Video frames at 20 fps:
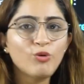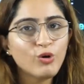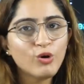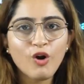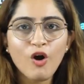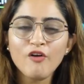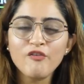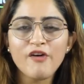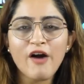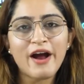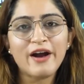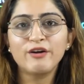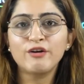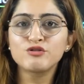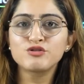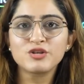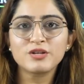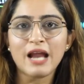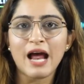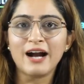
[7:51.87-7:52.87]
of
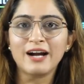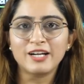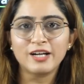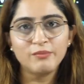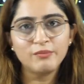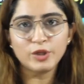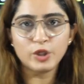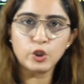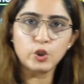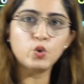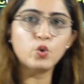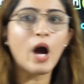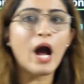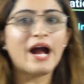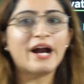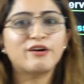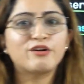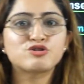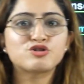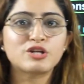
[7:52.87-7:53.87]
hydrogen atom, 2
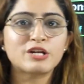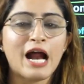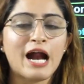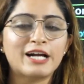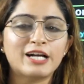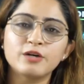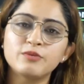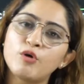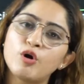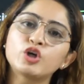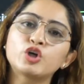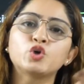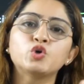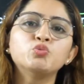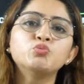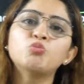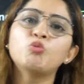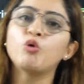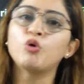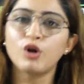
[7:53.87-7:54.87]
hydrogen atom or 2
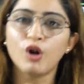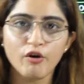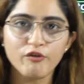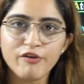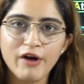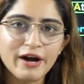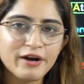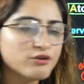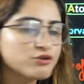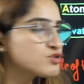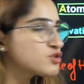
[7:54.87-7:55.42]
mole of hydrogen